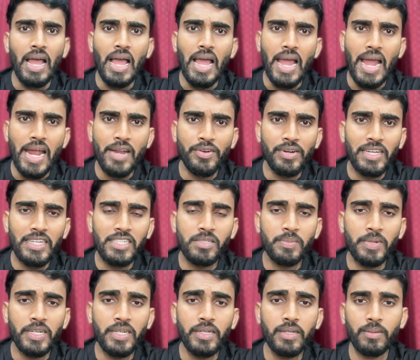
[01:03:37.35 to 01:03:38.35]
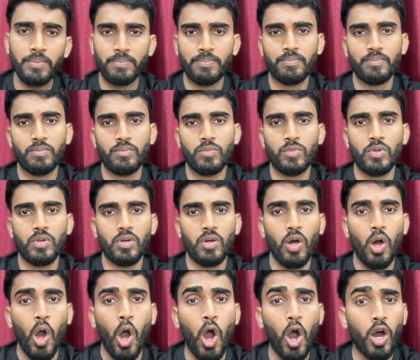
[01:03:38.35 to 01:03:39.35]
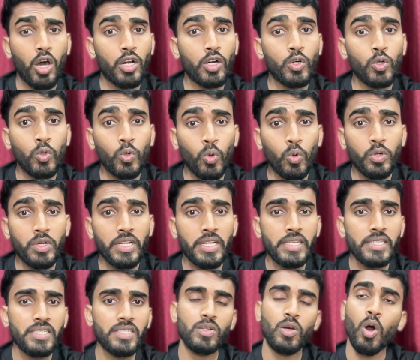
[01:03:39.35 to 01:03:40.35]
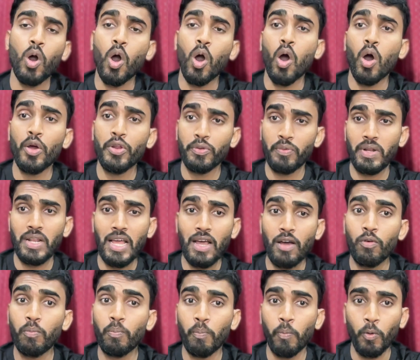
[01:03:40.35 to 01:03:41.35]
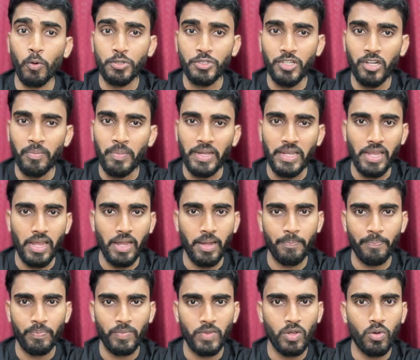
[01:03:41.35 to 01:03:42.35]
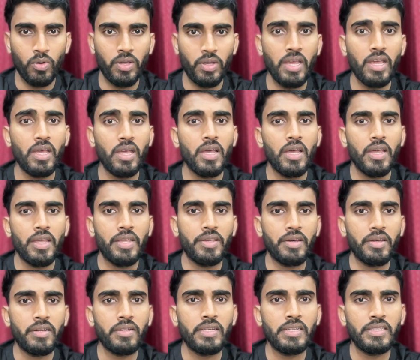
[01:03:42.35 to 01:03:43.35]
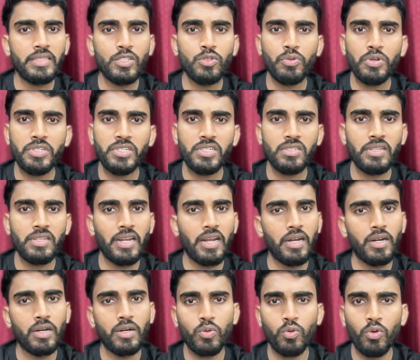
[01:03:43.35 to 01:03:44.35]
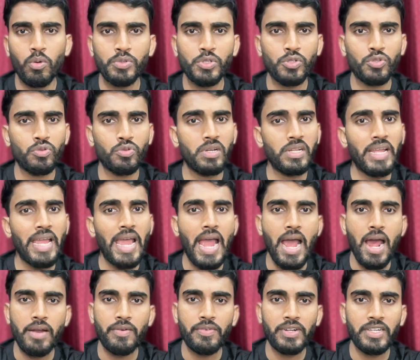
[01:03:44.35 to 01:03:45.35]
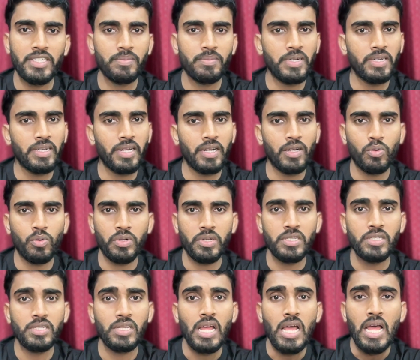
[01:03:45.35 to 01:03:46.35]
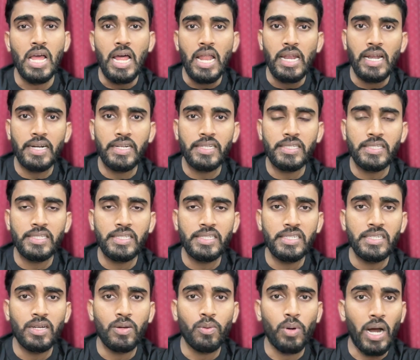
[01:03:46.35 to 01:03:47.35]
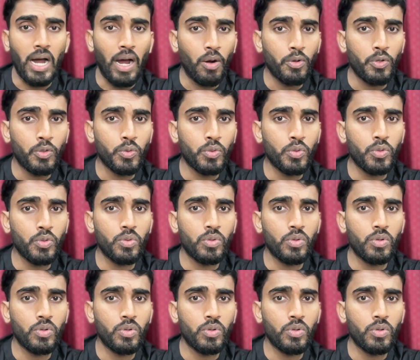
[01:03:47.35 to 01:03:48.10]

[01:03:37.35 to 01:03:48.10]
advertisement or notice, or you will have poster making. Okay, here in this question there are two options only, advertisement and notice. Let us see how to